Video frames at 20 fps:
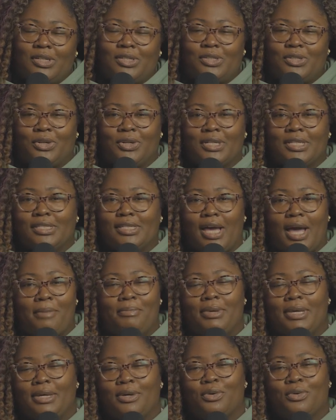a certain
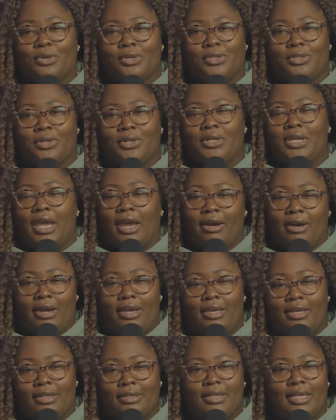topic or a certain
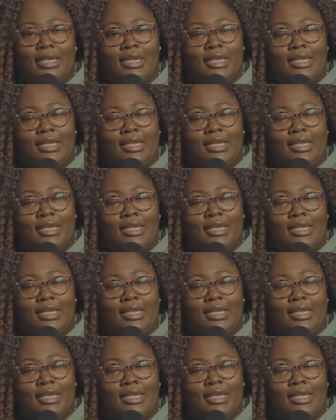area.